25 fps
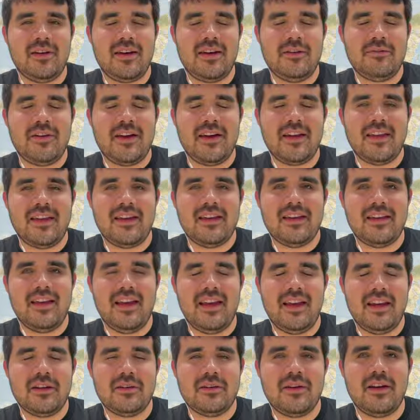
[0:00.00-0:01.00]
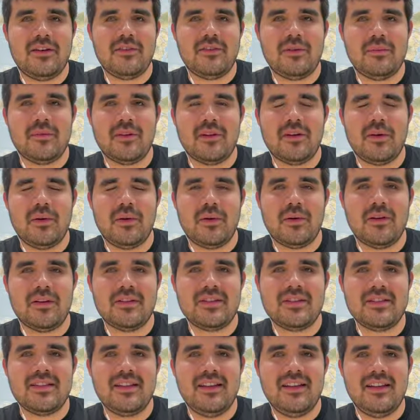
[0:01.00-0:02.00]
if I get Gatorade from the
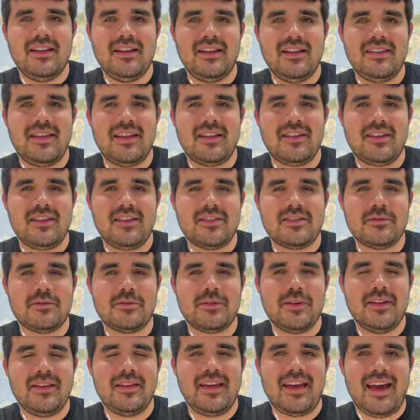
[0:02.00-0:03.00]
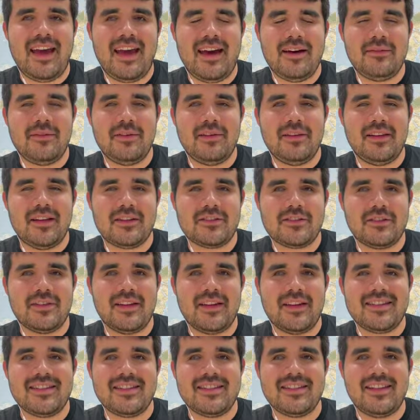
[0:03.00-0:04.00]
course, that doesn't really have
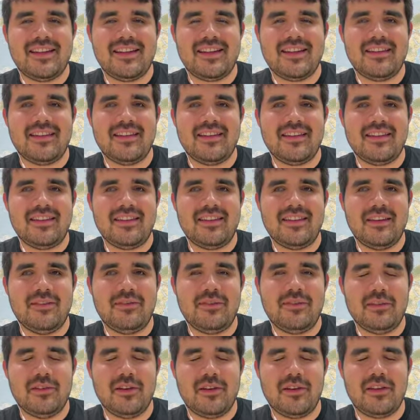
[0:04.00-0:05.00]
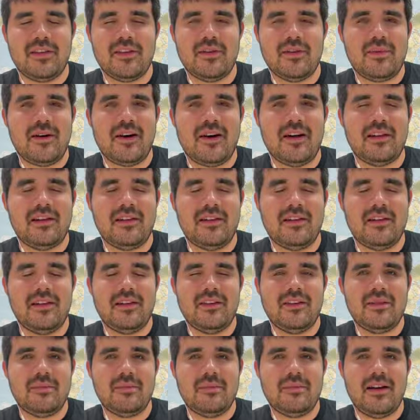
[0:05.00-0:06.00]
electrolytes. Like if you look on the bottle and
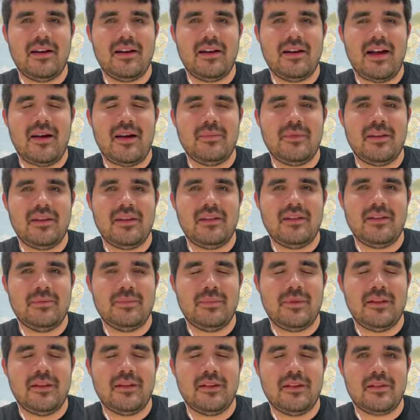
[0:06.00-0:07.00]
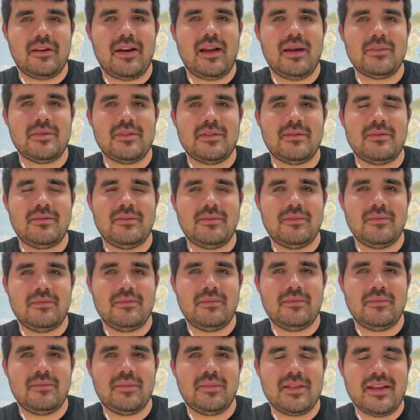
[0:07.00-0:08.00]
you compare how many milligrams of
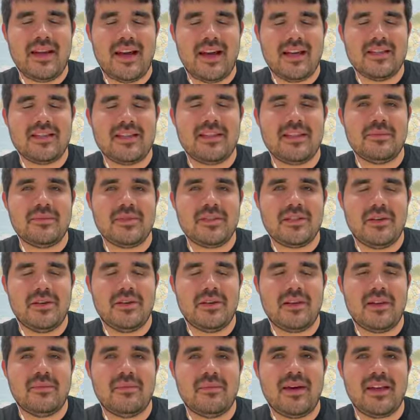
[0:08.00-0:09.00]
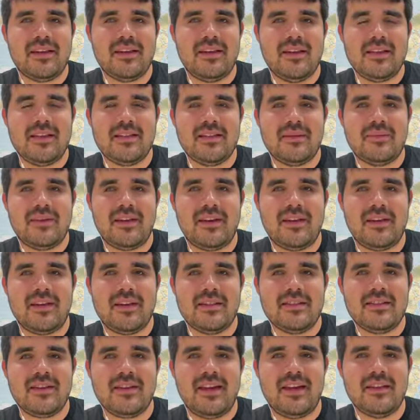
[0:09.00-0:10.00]
potassium, sodium, magnesium that it
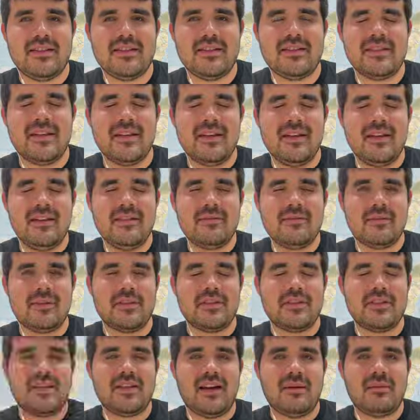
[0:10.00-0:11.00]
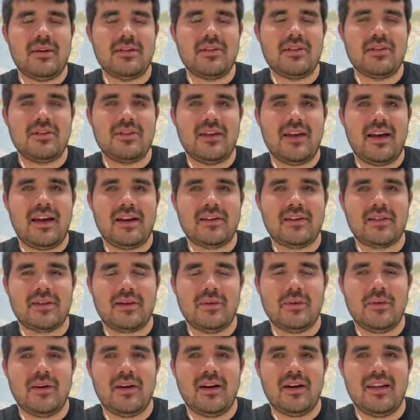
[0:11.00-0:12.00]
contains versus how much you actually
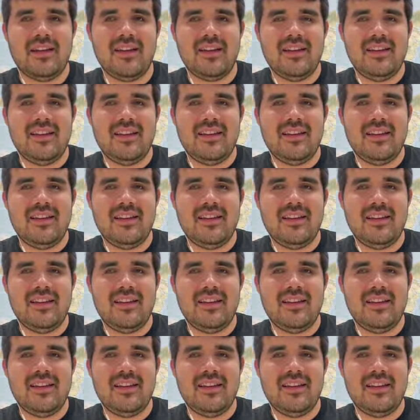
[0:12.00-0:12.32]
want,